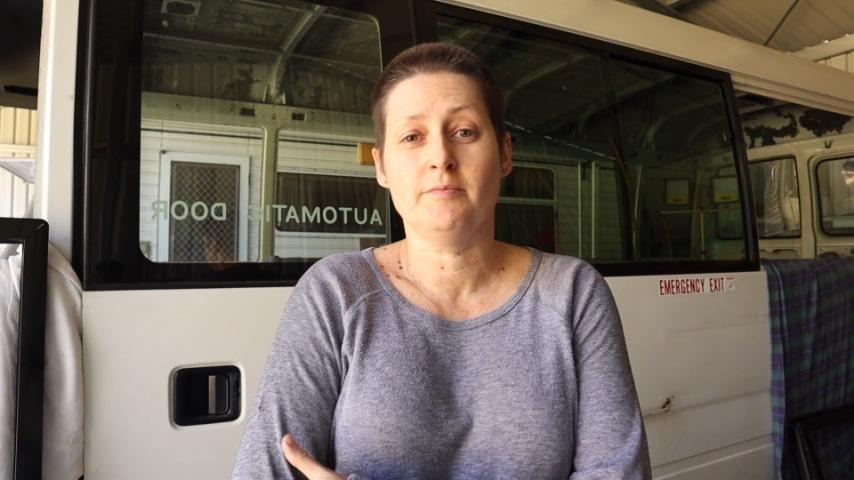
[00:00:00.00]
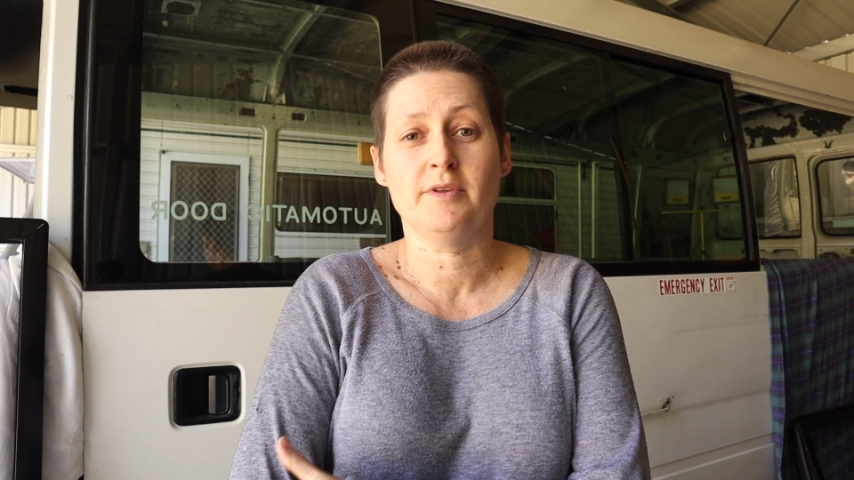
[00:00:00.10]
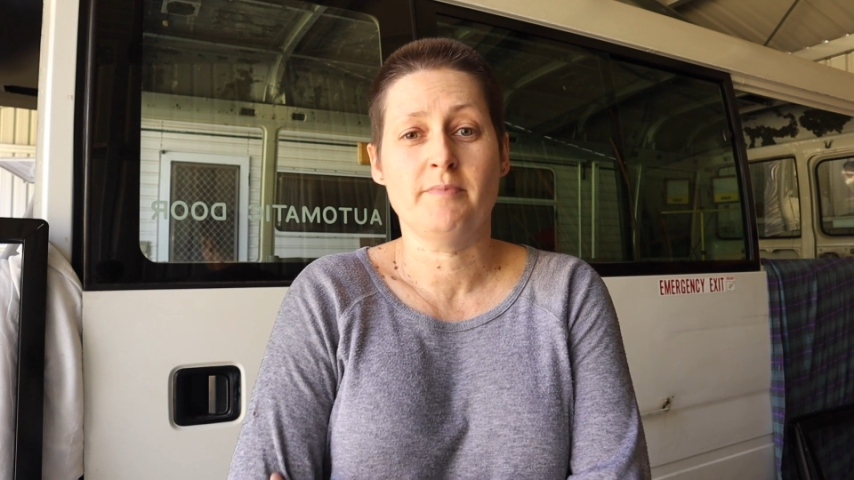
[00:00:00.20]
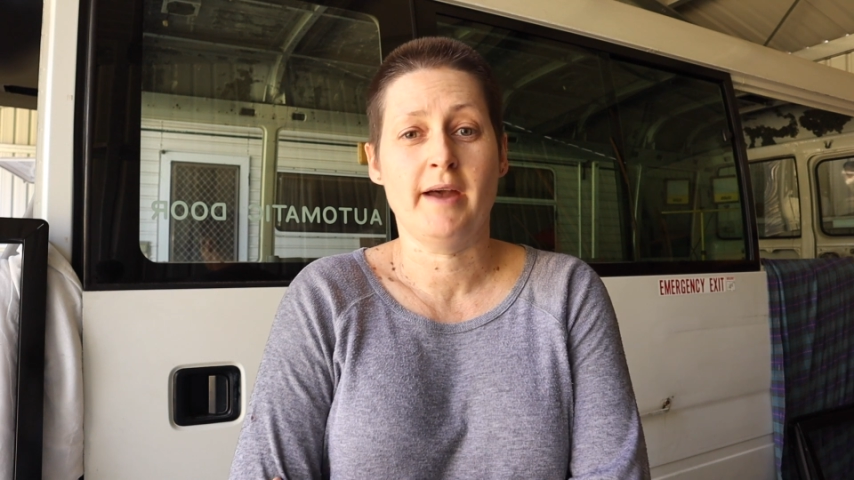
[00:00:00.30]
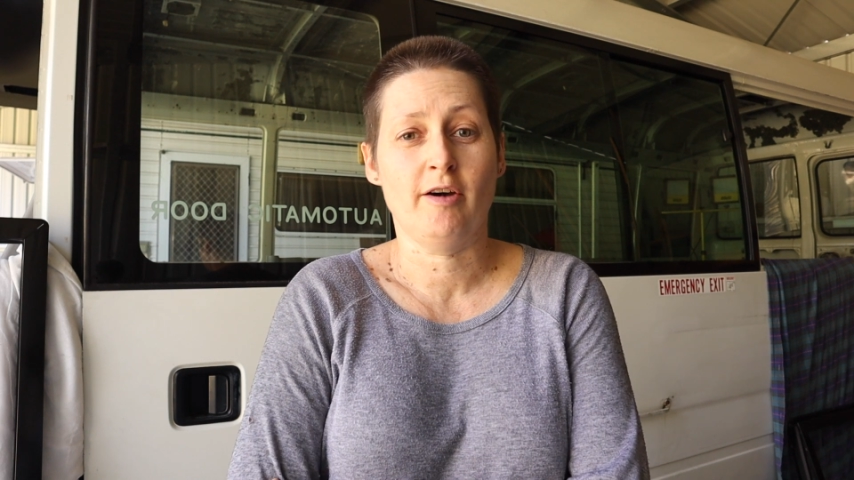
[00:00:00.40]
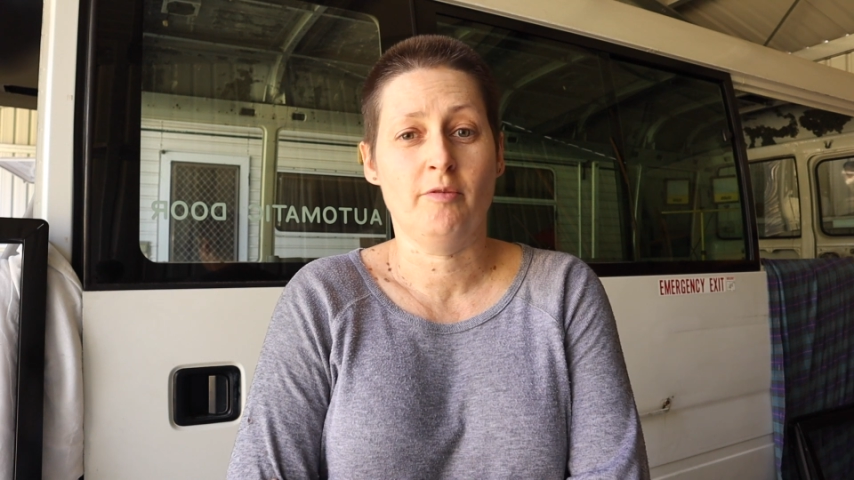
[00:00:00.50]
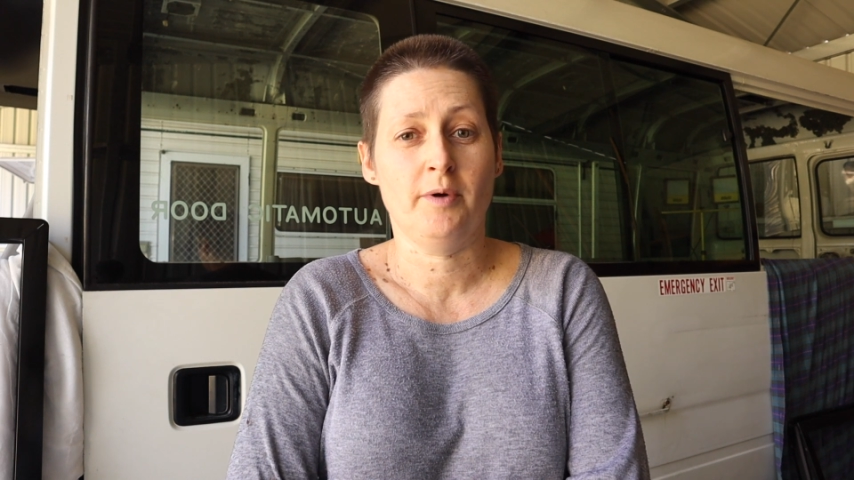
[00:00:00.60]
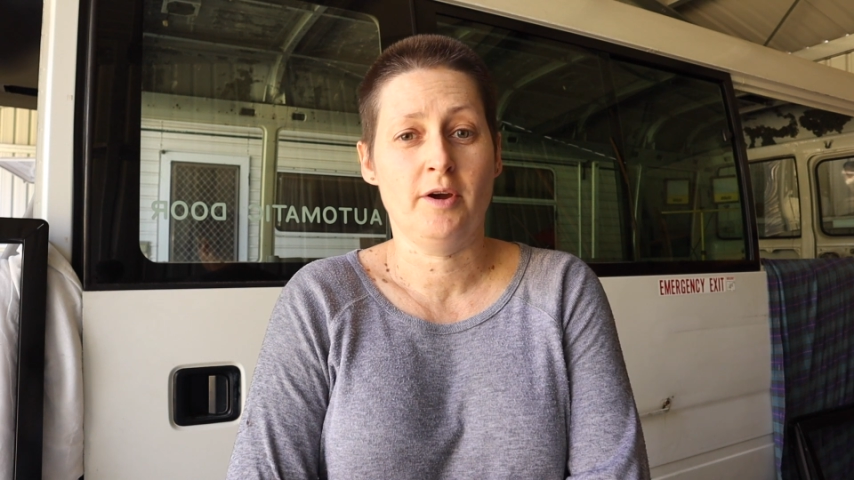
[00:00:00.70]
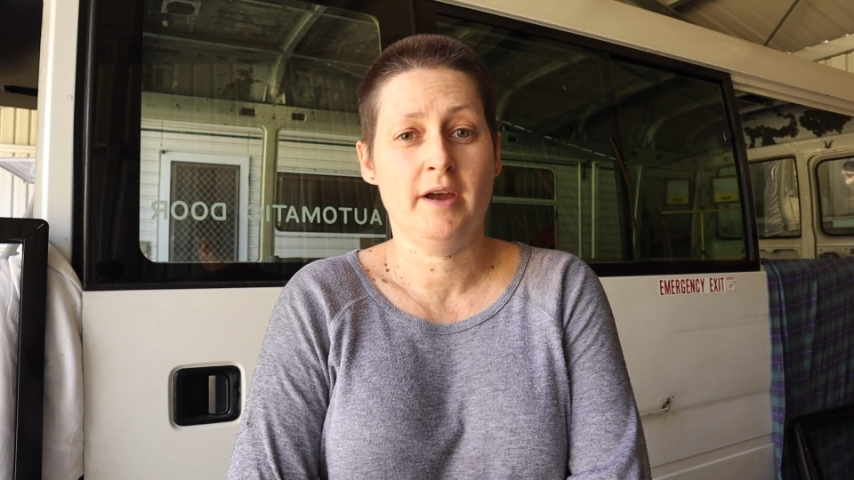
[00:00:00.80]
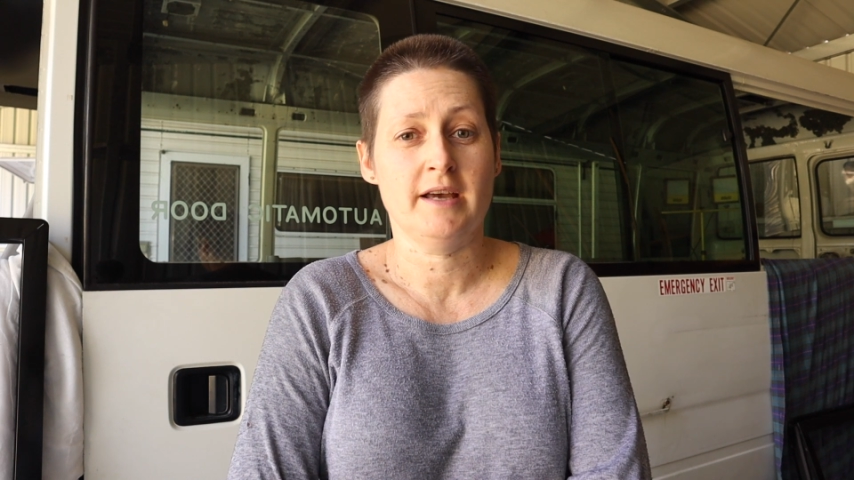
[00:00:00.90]
with my
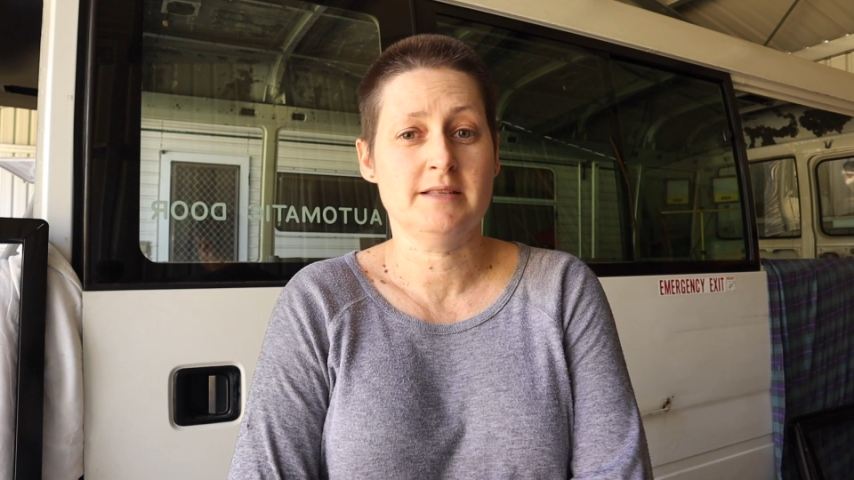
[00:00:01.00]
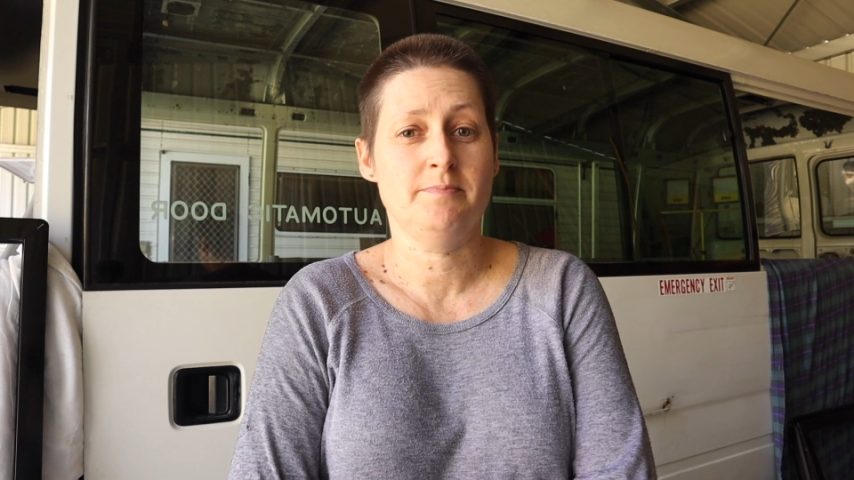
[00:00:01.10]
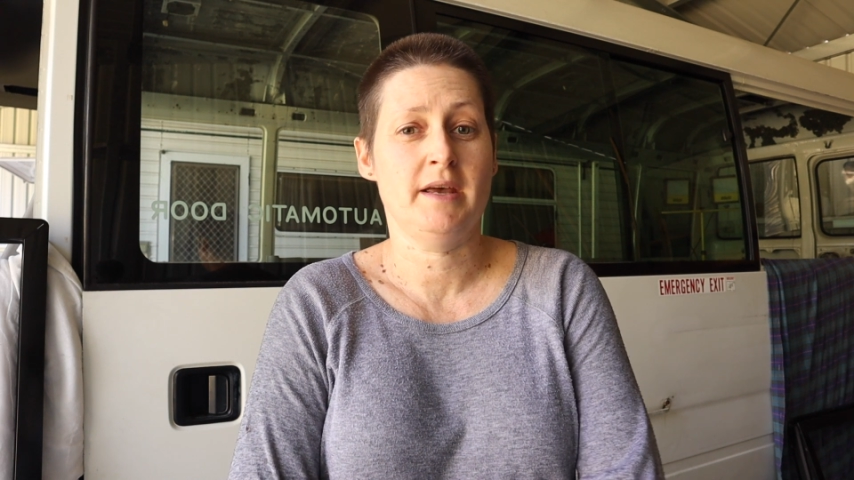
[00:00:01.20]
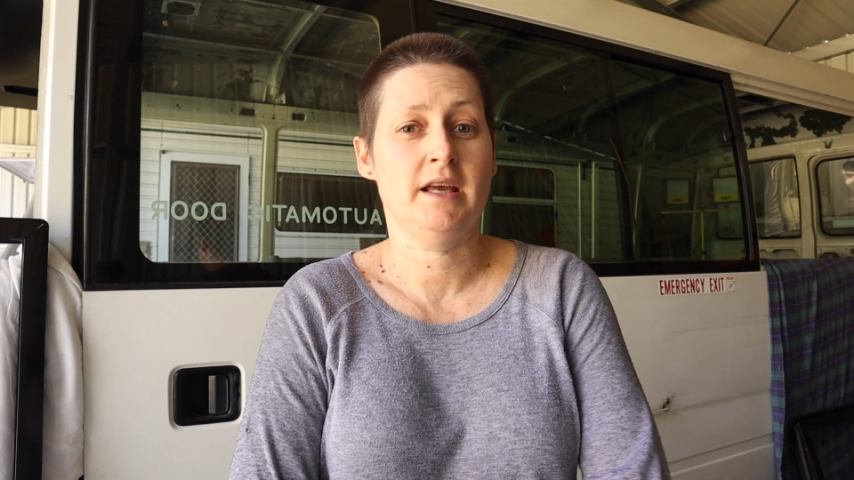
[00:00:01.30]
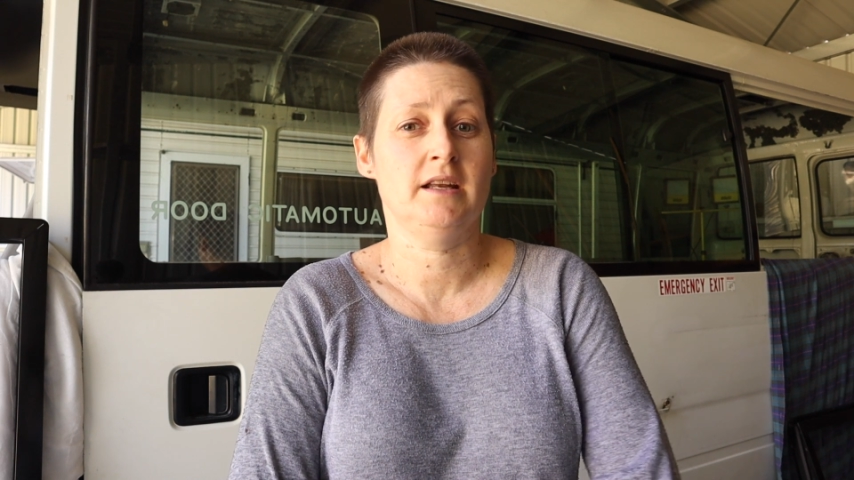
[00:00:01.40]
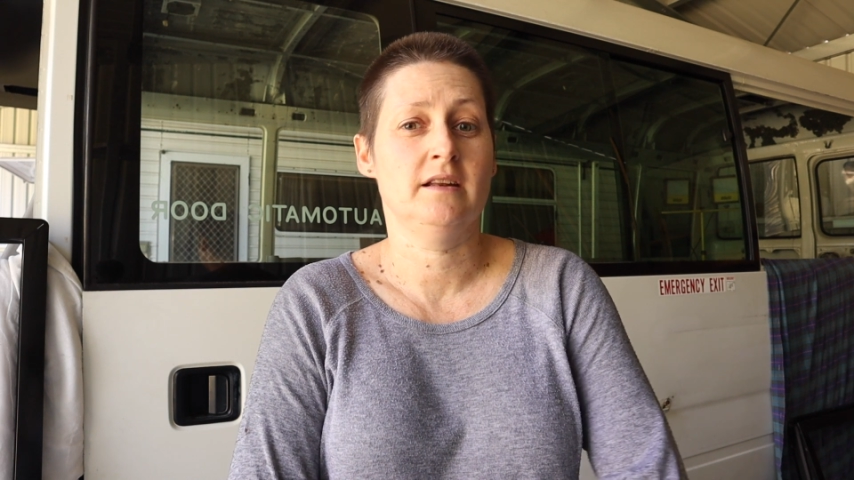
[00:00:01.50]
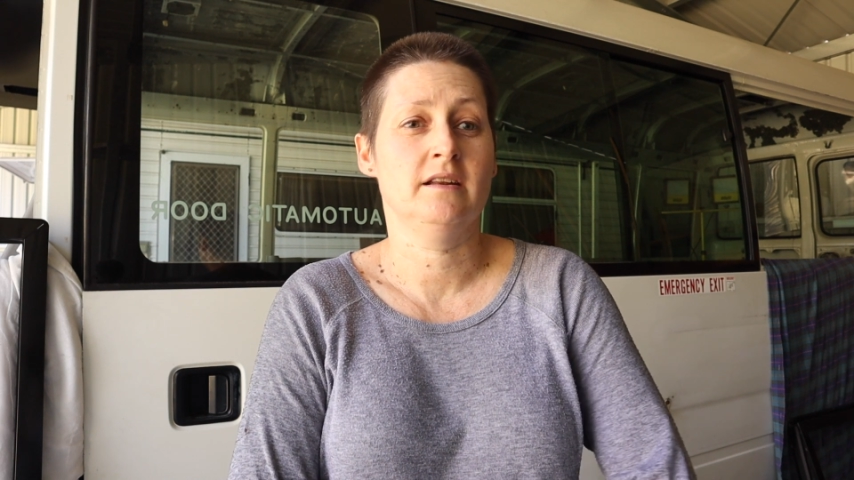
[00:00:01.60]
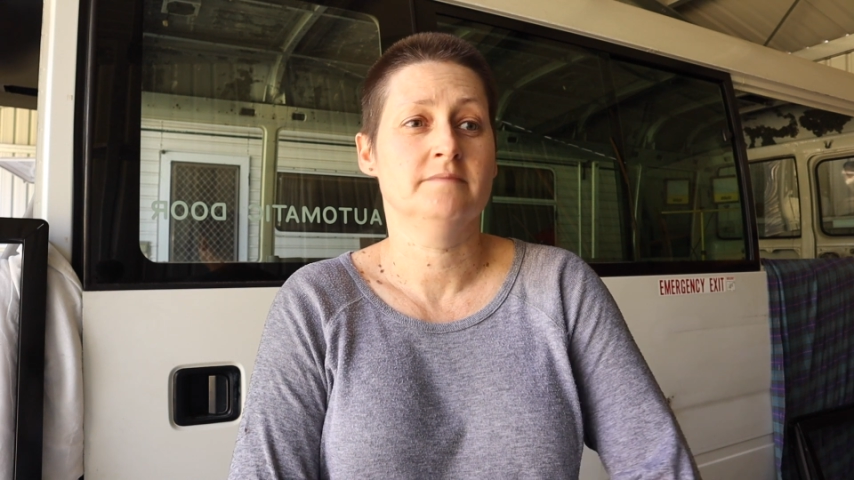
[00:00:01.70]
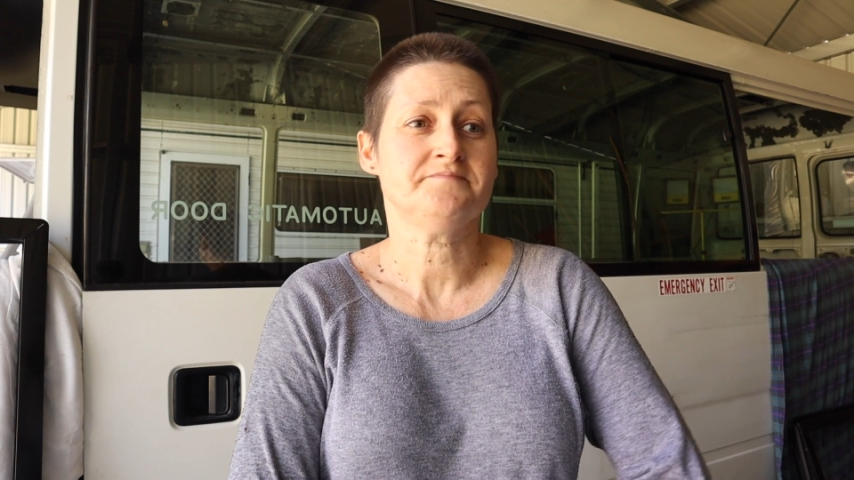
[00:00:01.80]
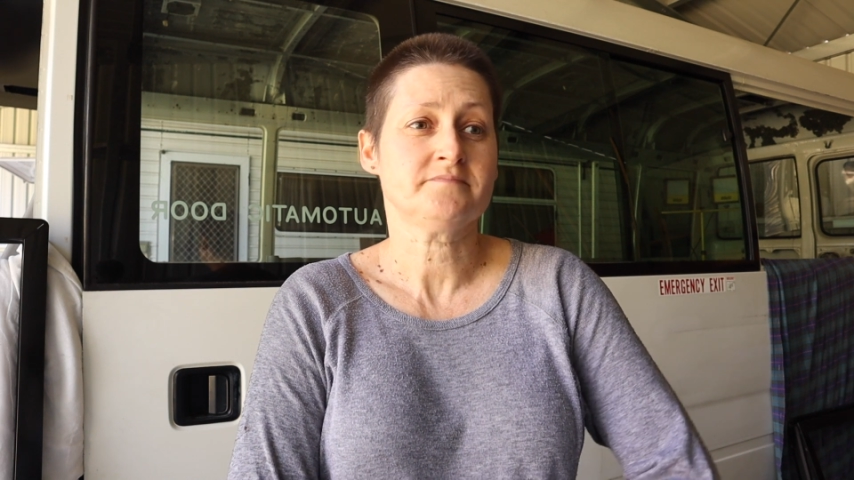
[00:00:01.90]
elbow has been